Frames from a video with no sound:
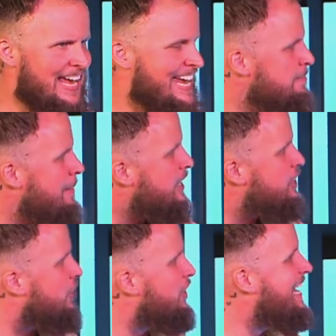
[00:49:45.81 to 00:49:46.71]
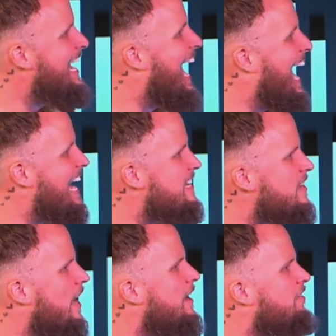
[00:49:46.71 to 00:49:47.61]
he makes sure he has
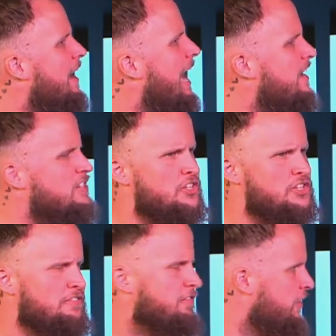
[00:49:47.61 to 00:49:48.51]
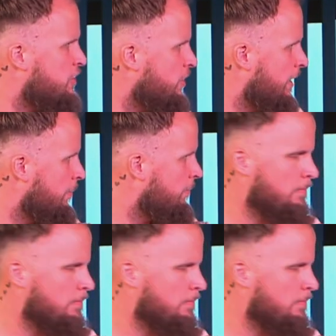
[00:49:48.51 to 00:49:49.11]
enough oxygen for the trip.